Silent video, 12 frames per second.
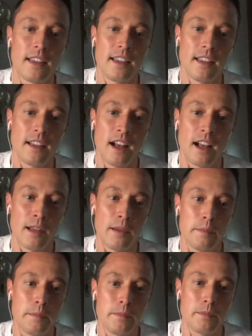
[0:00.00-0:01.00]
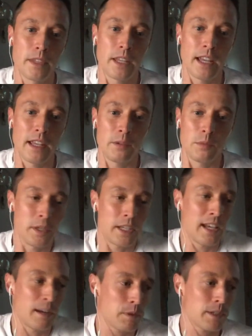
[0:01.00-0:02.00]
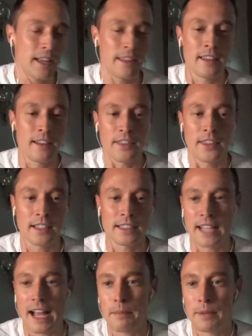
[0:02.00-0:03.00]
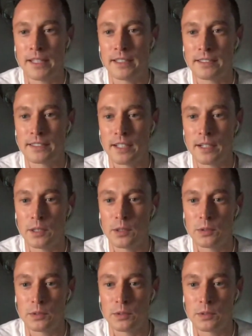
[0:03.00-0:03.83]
And we can't pretend that nothing is happening. So